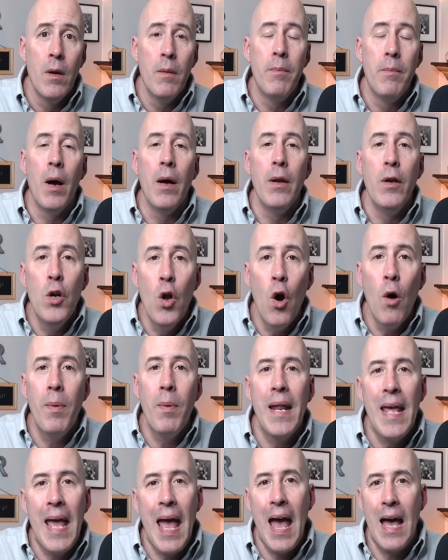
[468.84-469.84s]
But
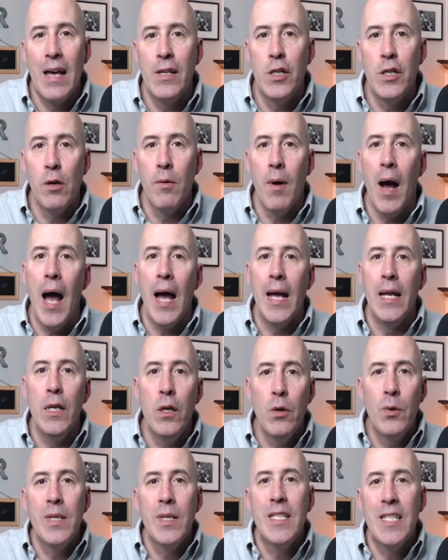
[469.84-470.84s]
nobody has your eye, and
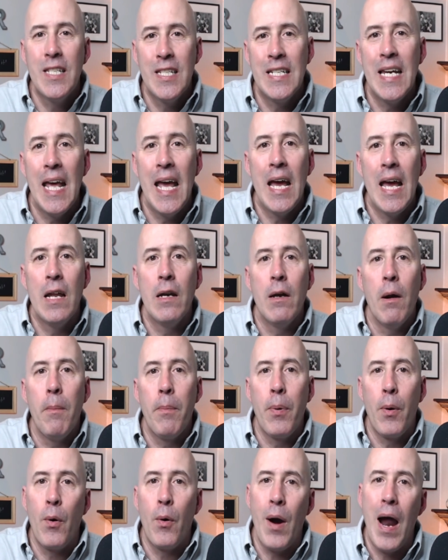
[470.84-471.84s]
you can stand
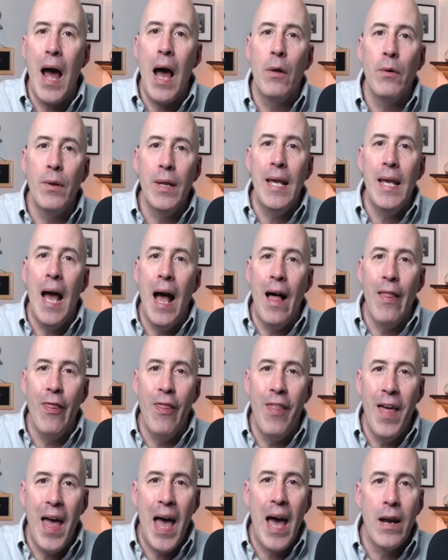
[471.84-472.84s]
proudly on
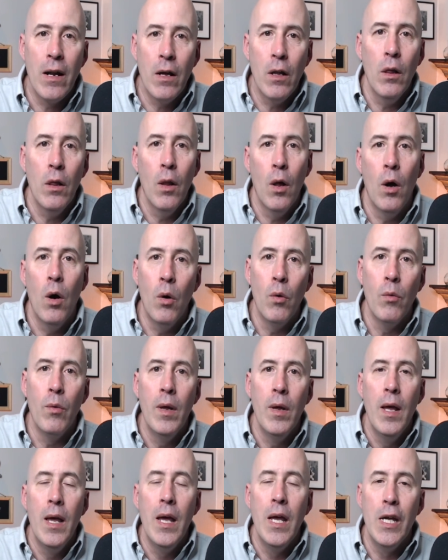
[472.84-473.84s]
that alone
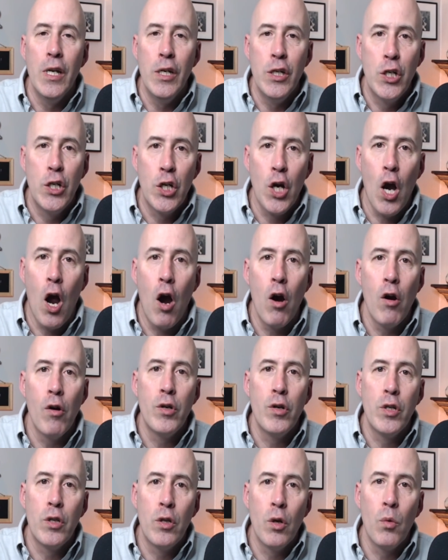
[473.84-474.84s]
and
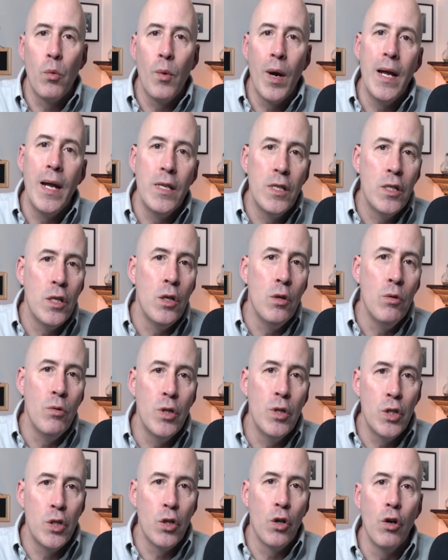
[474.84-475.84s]
charge the rates you
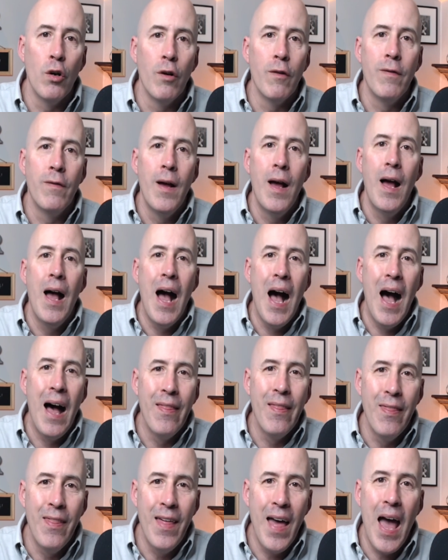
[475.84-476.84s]
deserve
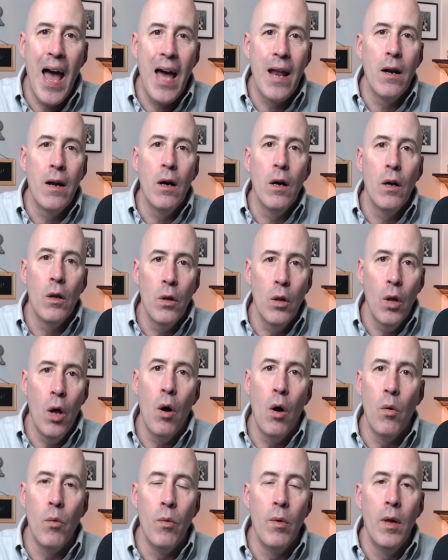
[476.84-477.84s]
on that
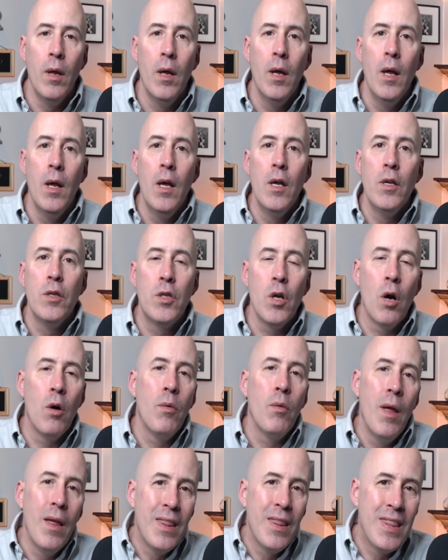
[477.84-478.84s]
alone.
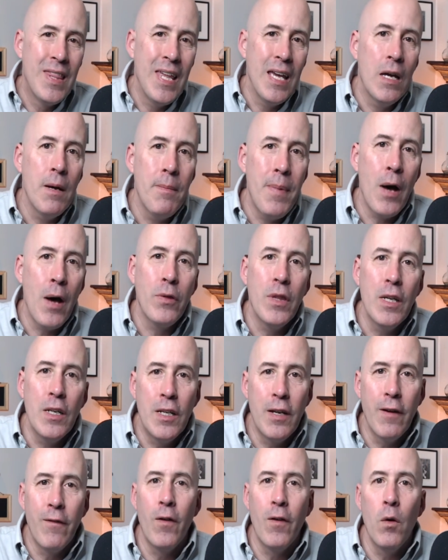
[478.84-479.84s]
So Think about the
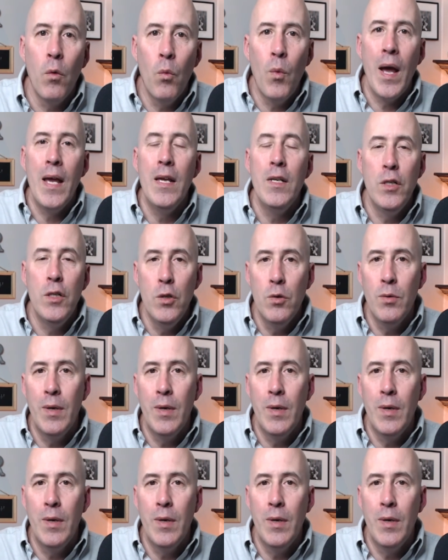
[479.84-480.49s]
different ways you